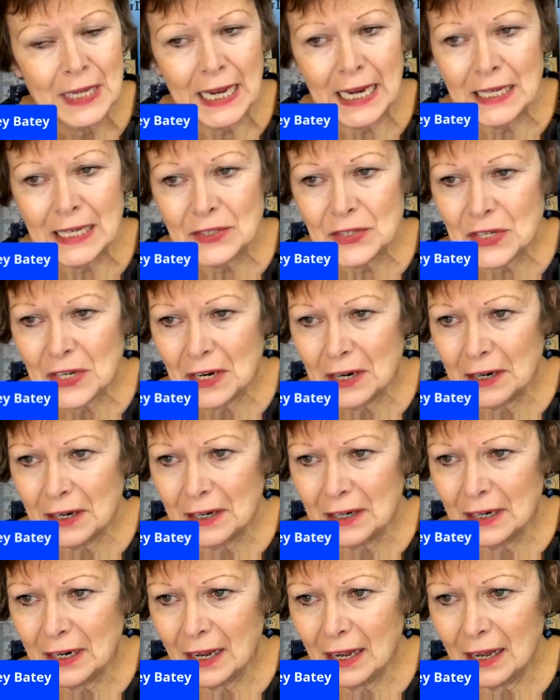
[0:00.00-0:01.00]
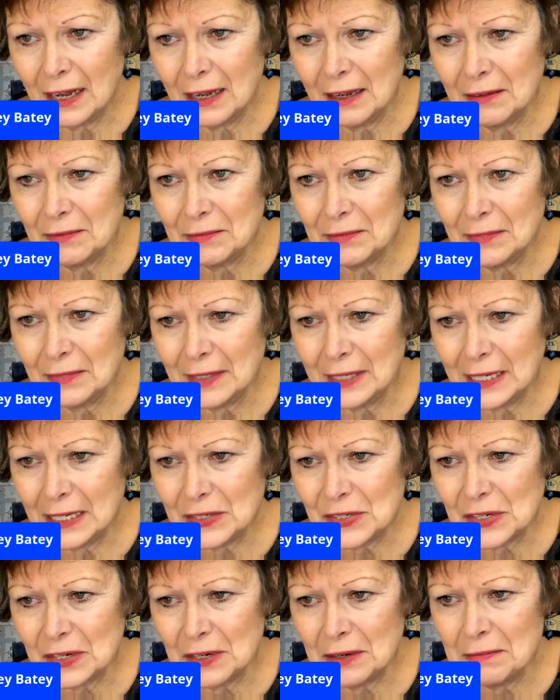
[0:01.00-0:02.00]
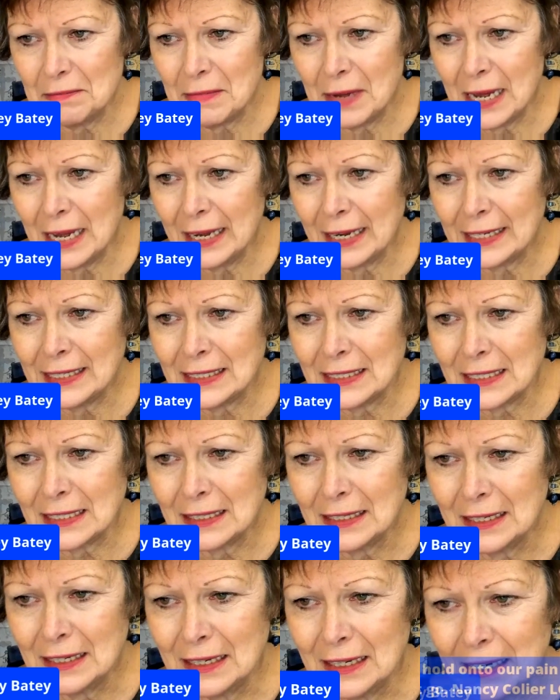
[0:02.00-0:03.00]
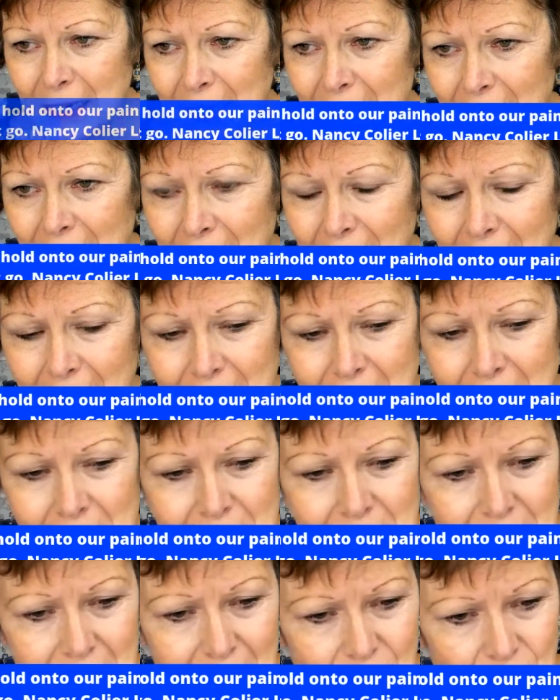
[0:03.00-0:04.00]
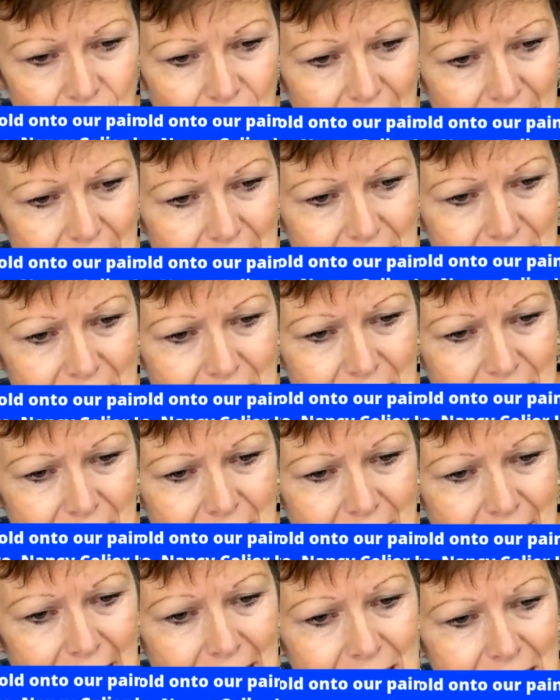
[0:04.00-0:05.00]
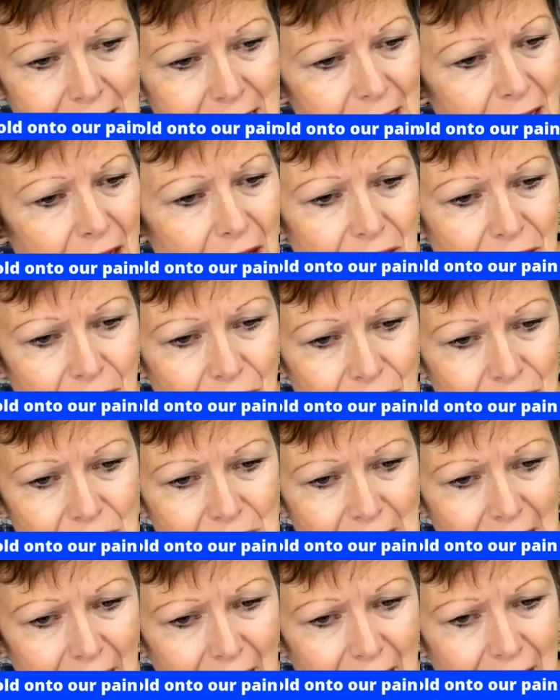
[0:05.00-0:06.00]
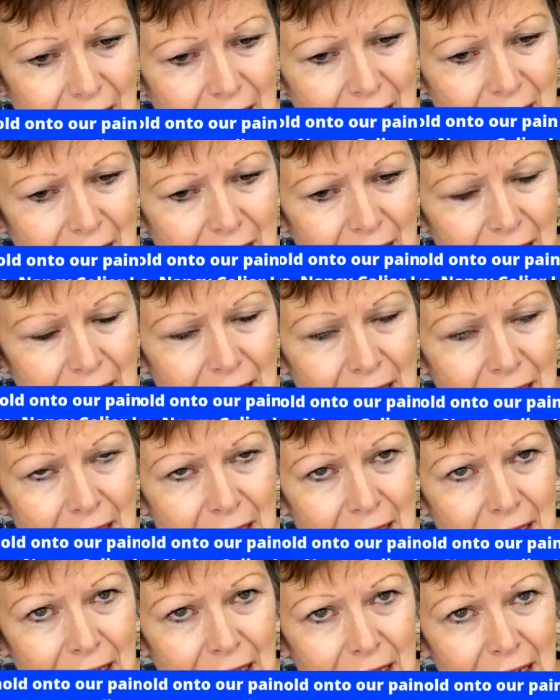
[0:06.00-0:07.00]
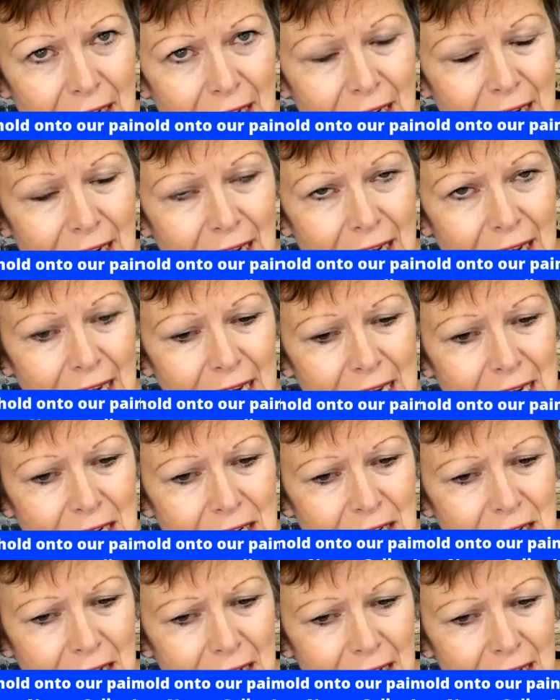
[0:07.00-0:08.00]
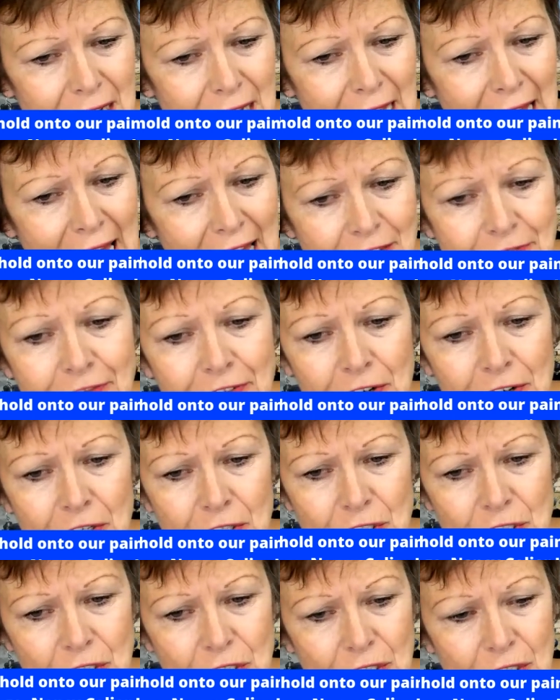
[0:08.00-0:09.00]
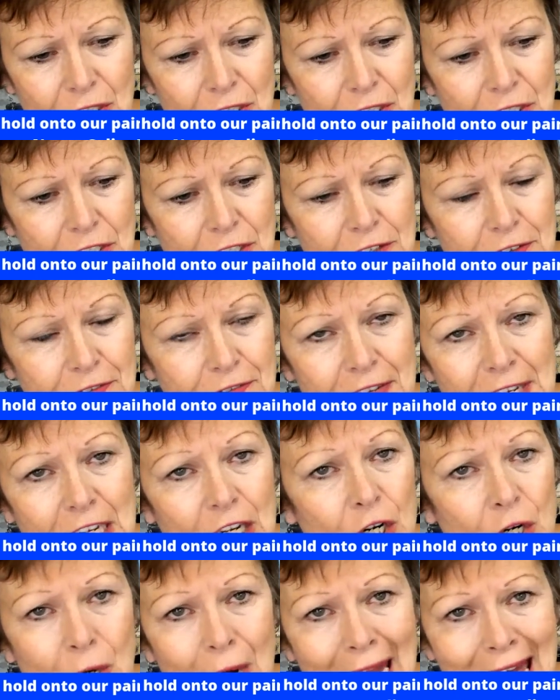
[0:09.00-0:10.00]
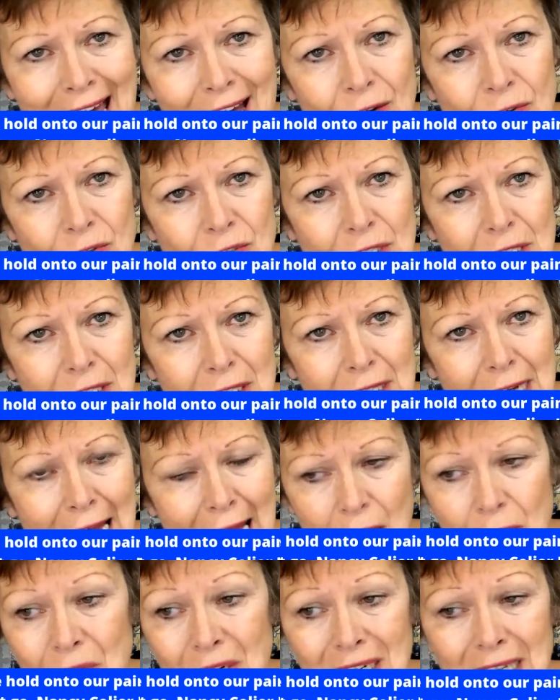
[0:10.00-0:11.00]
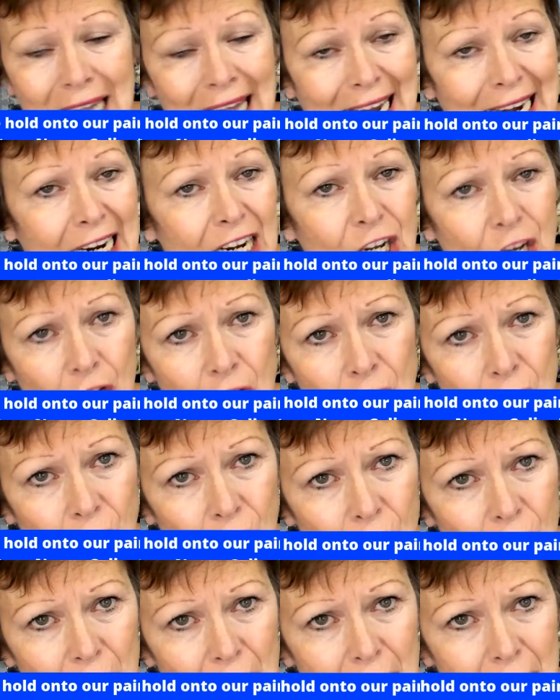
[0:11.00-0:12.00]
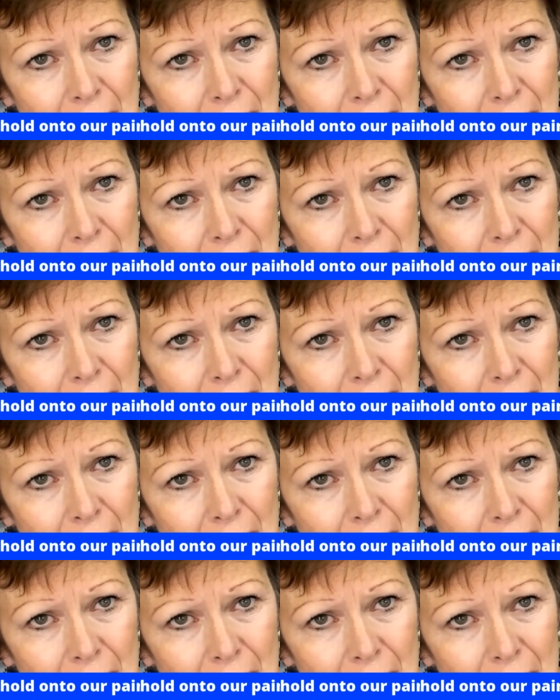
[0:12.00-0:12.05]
It's our um, it's our mind uh, such as Nancy Collier said, in effort to figure out how to let it go.